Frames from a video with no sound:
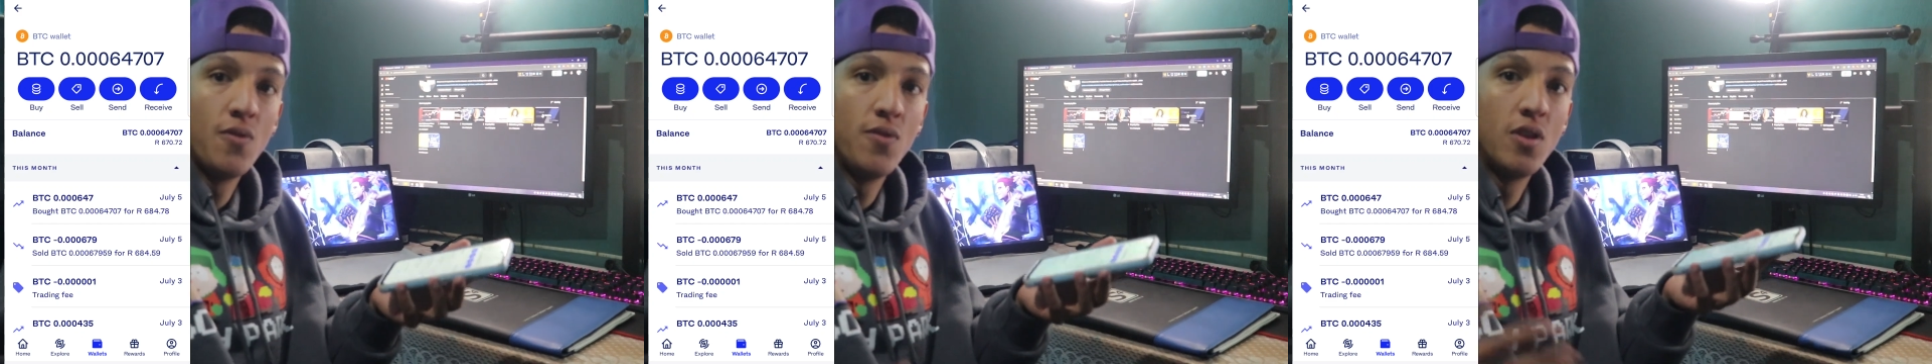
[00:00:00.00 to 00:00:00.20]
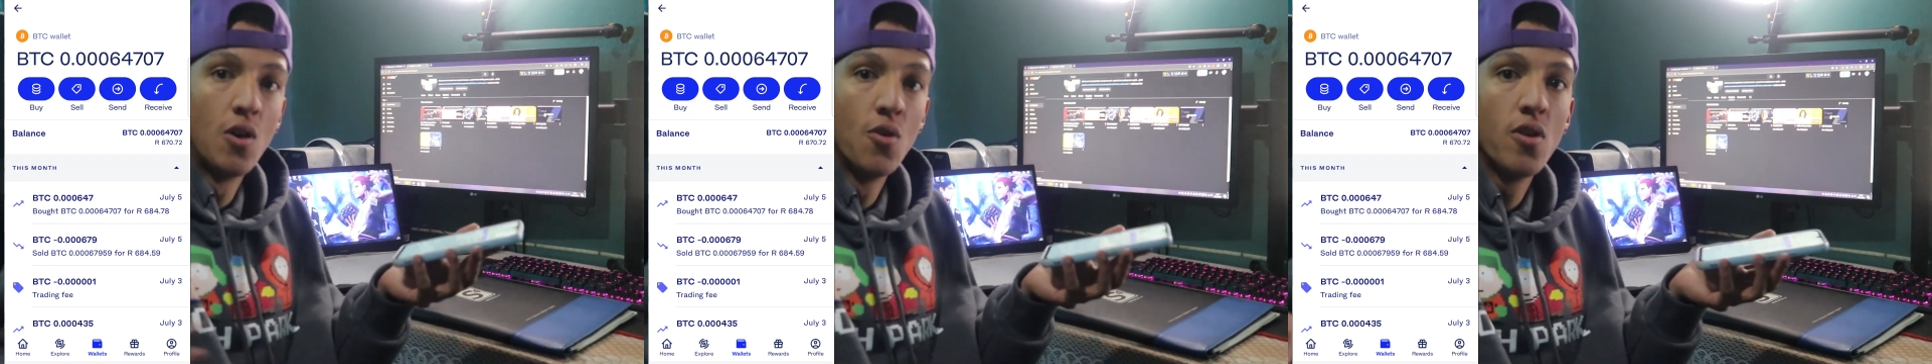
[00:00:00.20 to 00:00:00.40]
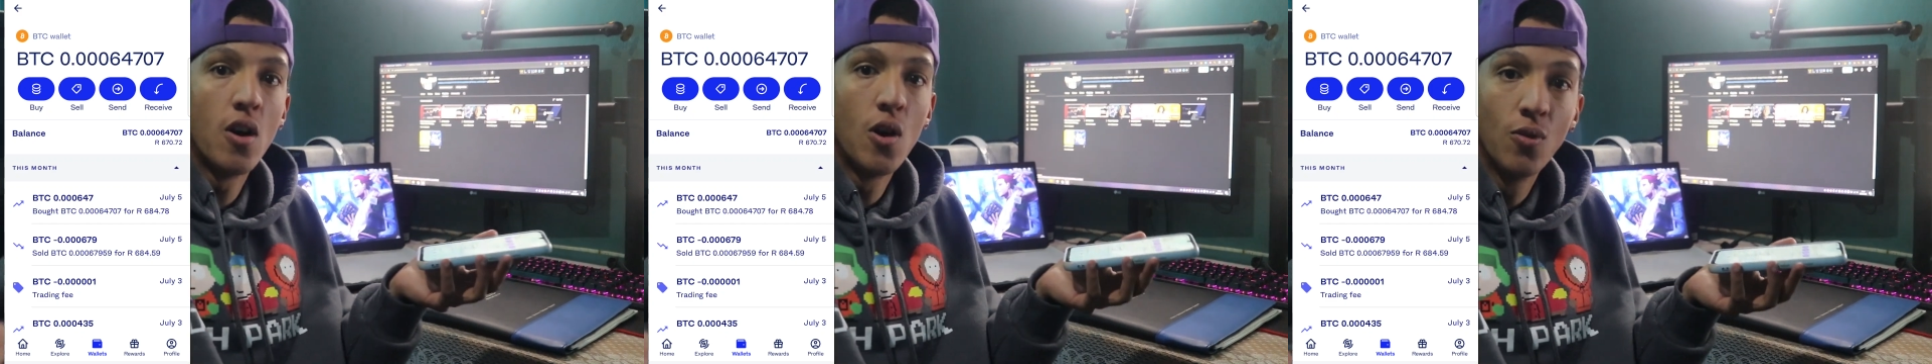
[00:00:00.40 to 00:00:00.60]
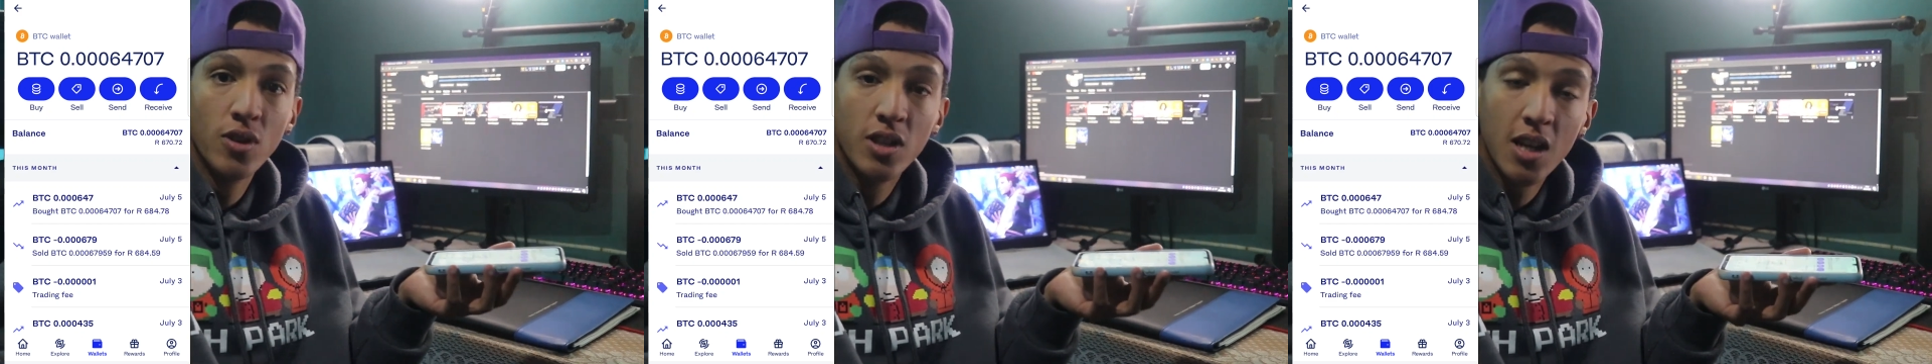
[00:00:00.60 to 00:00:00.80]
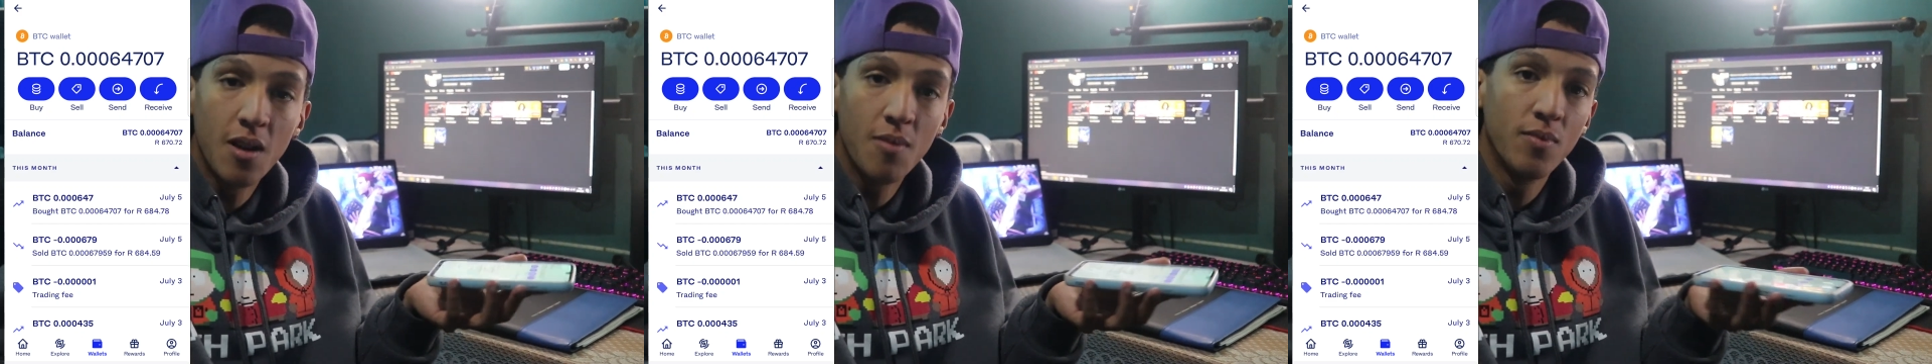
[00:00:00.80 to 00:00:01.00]
if you don't own
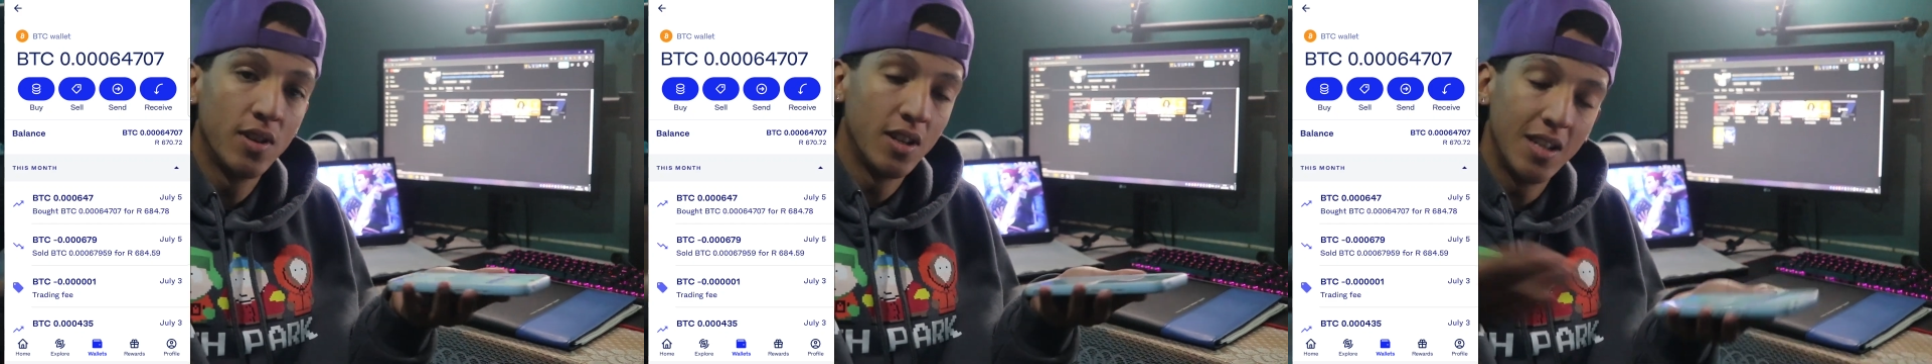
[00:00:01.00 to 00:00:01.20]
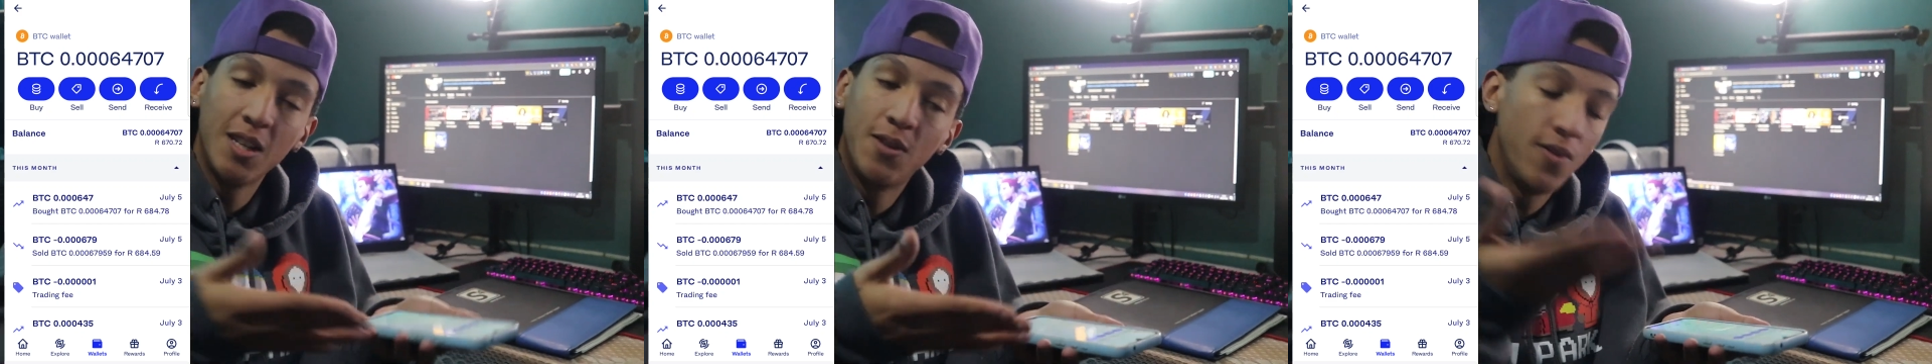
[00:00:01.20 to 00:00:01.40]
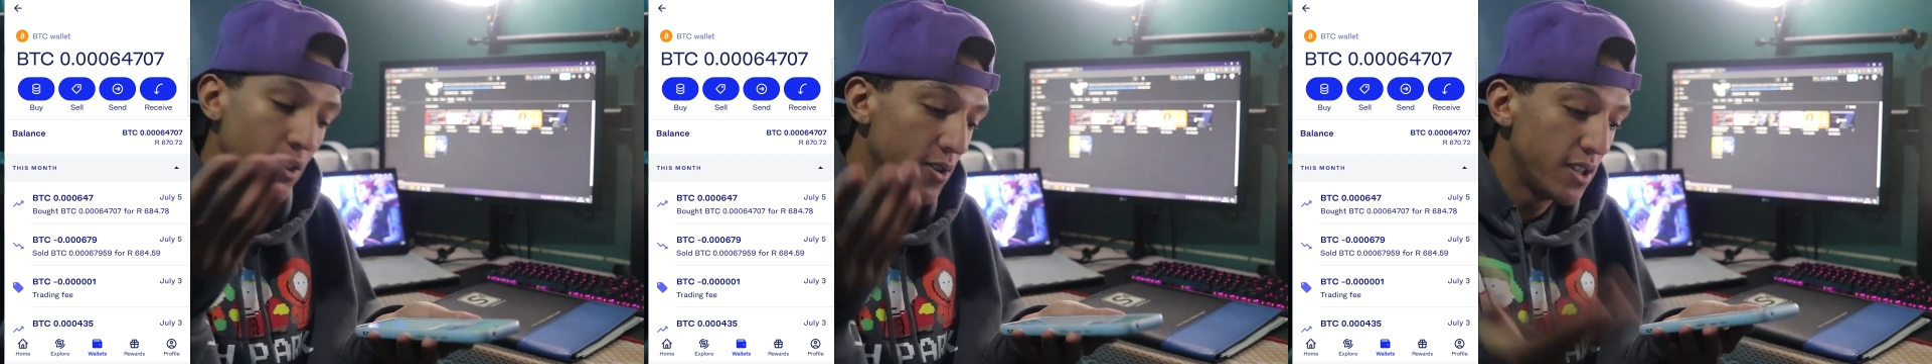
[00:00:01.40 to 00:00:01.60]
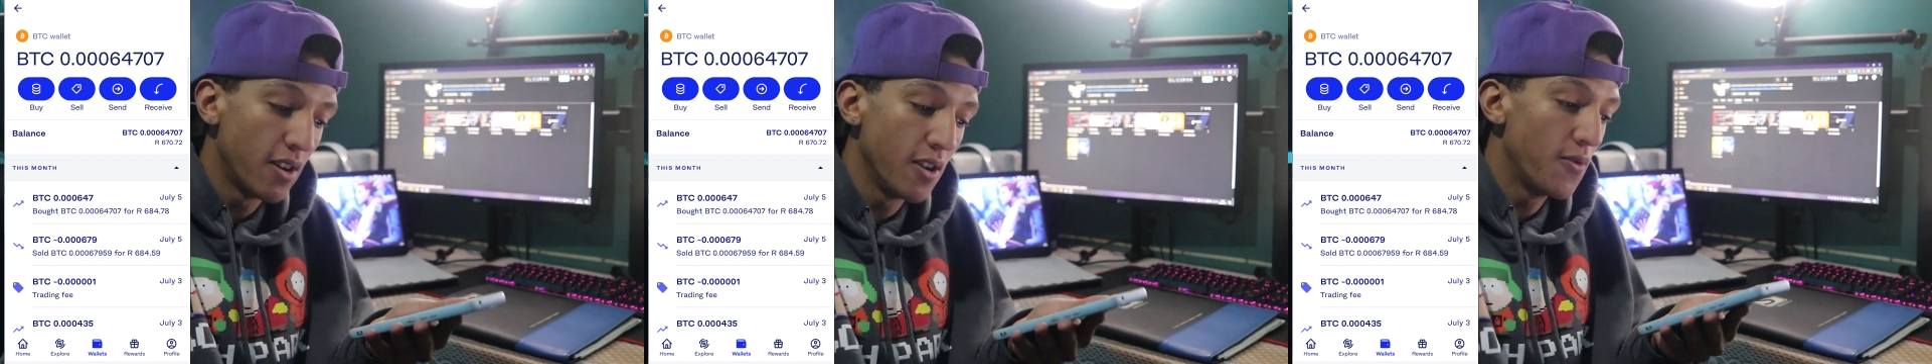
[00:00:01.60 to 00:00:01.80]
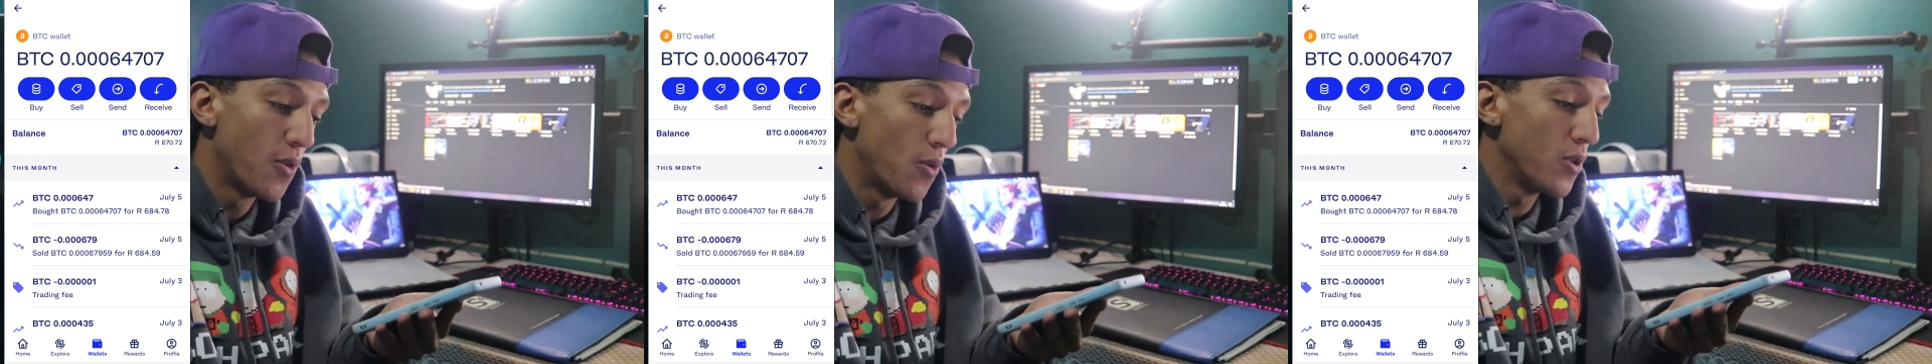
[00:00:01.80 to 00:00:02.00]
some, it's very
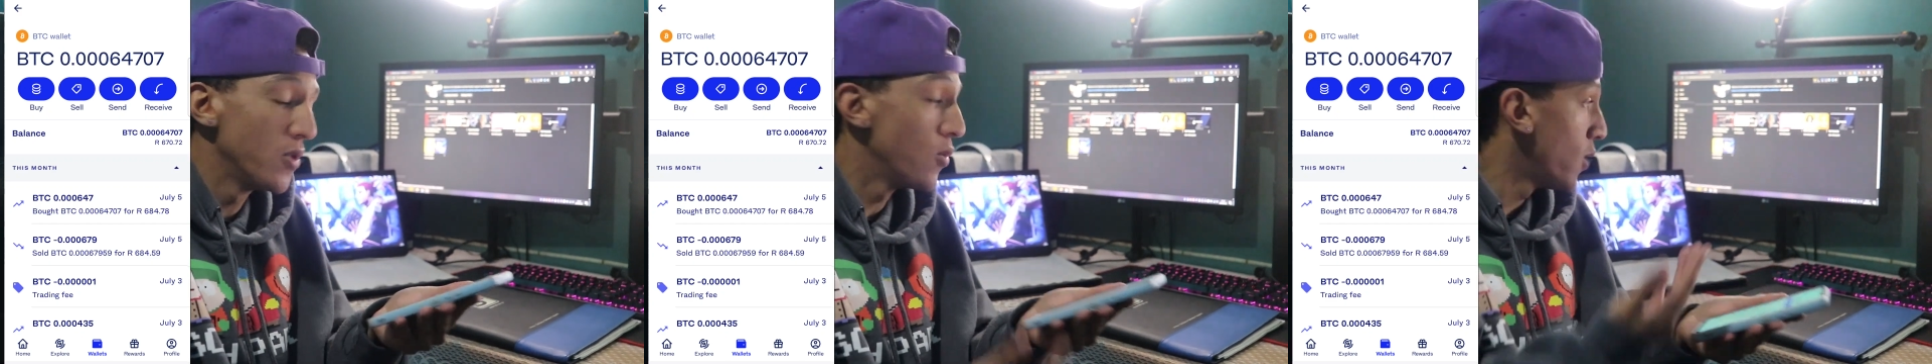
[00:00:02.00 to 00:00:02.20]
straightforward.